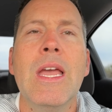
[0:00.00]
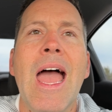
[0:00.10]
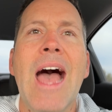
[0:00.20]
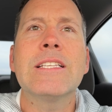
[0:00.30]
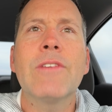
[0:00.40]

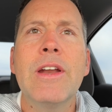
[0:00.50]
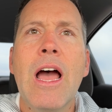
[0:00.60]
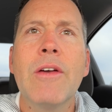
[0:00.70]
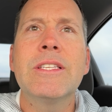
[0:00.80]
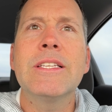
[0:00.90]
As of right now,
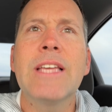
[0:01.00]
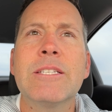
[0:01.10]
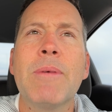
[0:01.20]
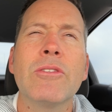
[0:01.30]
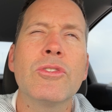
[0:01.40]
he says he has
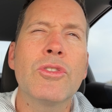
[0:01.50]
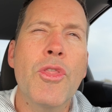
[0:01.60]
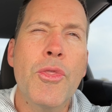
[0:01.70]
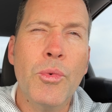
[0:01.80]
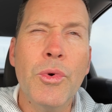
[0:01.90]
about
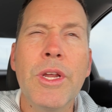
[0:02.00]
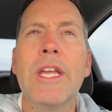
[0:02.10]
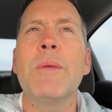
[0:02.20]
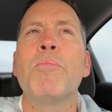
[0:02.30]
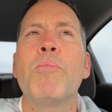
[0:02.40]
3